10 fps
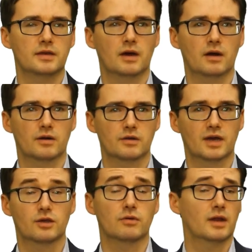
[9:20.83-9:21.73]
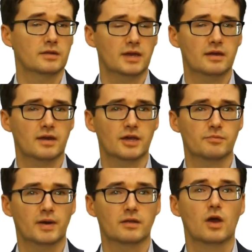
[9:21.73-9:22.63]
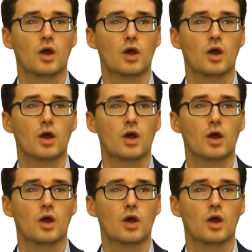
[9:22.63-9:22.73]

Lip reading: architecture, and a data aspect.